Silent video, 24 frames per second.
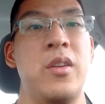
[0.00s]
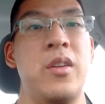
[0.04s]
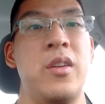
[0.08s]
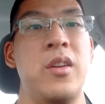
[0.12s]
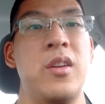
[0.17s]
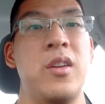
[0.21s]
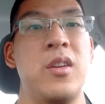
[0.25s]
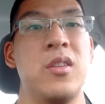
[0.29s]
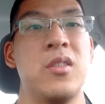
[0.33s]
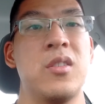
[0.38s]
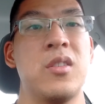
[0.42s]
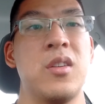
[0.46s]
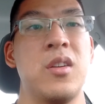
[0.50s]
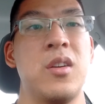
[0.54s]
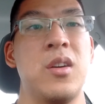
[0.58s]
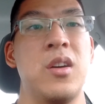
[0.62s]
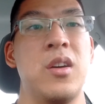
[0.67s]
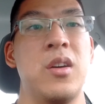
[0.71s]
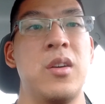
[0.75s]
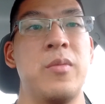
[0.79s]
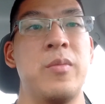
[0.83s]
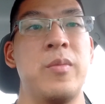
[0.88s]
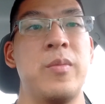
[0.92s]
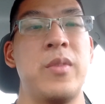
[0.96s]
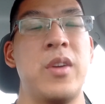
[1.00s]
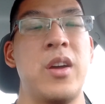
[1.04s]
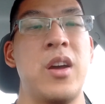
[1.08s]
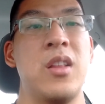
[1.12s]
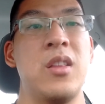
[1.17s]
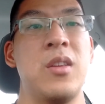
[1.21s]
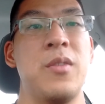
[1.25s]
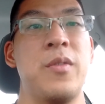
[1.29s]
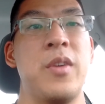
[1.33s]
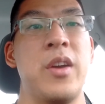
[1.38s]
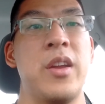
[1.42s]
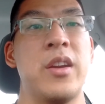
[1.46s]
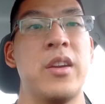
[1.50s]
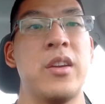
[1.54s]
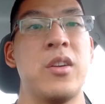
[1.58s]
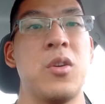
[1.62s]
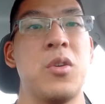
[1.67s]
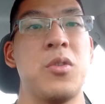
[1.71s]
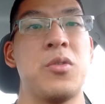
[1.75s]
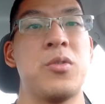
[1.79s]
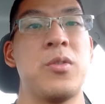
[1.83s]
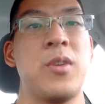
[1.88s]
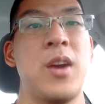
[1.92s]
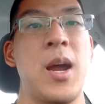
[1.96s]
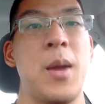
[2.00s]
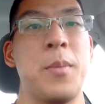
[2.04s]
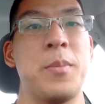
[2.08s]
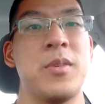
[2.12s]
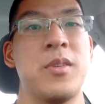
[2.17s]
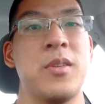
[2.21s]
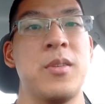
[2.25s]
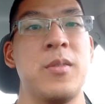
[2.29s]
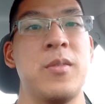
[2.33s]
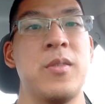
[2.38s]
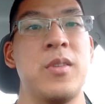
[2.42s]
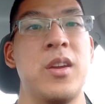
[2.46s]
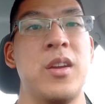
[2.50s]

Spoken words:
is elevating your traps.